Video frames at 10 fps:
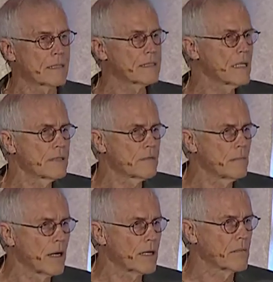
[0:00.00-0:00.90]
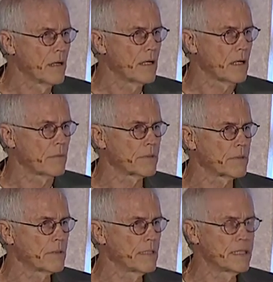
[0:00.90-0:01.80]
It's not even bottom up.
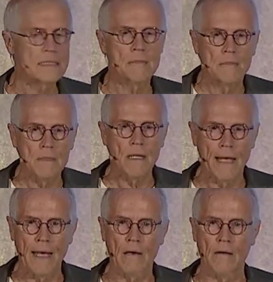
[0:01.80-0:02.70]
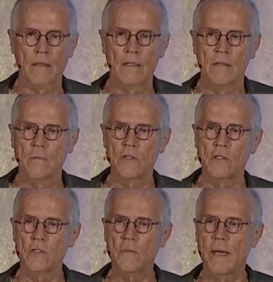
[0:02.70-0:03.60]
It's the middle out, which
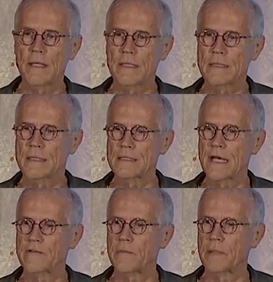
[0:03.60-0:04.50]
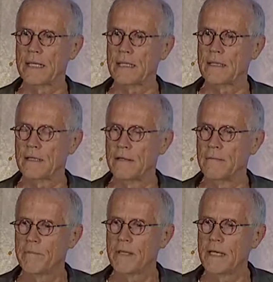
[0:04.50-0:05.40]
is humanity does have a plan,
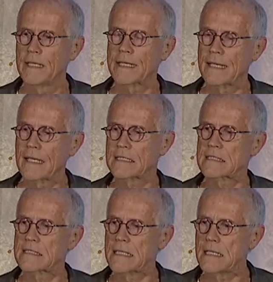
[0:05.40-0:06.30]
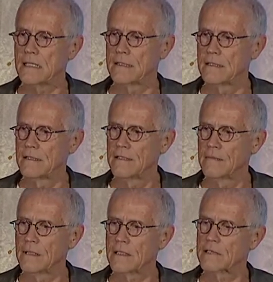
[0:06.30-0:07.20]
and it can't see it
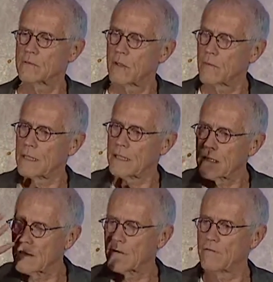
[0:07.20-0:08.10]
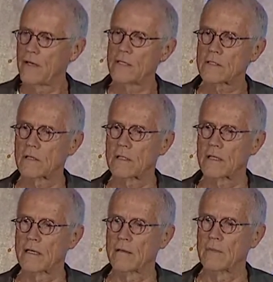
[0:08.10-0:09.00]
because what we get on our face all the
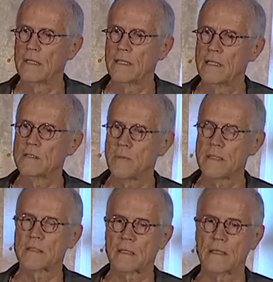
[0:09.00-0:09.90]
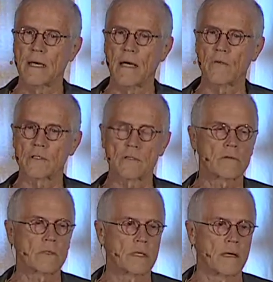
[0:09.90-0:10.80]
time is basically how we're
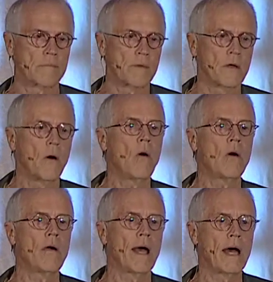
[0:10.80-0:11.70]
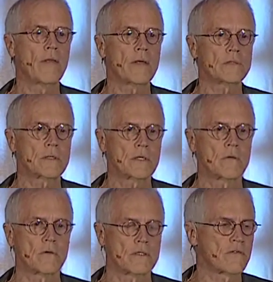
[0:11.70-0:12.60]
screwing up or how things are
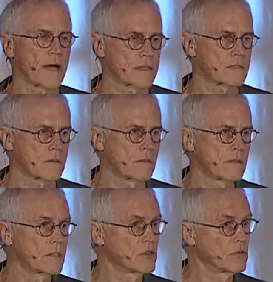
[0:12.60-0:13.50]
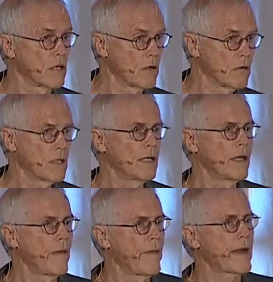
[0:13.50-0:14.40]
getting worse faster. Did you know?
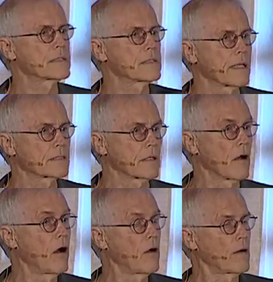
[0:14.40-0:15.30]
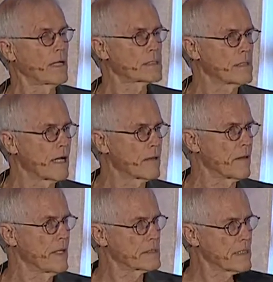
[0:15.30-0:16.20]
And that's the next thing. Oh, it's not,
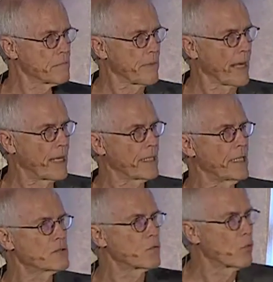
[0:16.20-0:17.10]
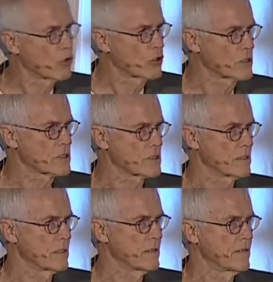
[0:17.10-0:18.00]
it's not bad, it's worse,
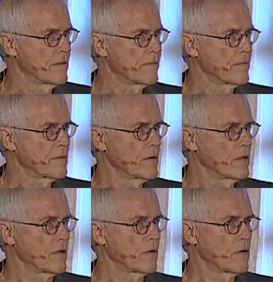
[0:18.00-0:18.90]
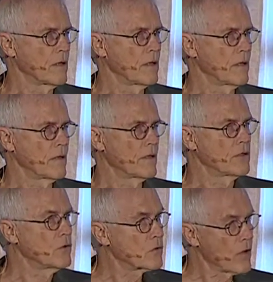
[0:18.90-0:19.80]
you know,
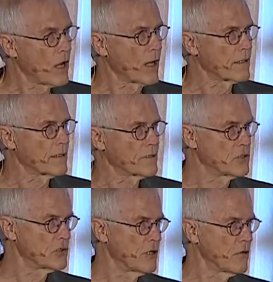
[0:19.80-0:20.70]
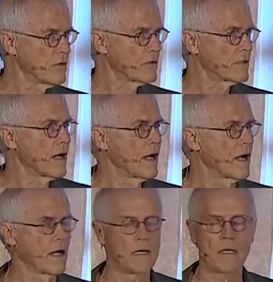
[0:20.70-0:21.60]
than you thought. Did you know?
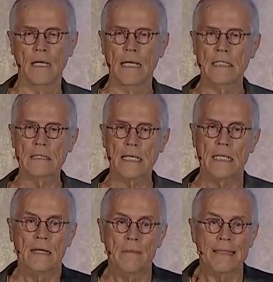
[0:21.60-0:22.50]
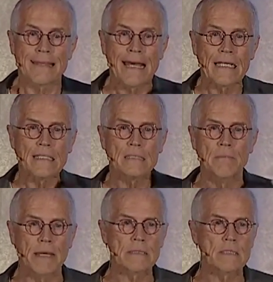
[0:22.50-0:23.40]
Haha. It's like, I mean, that is the
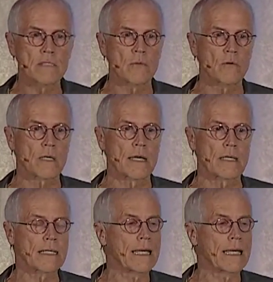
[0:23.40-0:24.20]
messaging we're getting.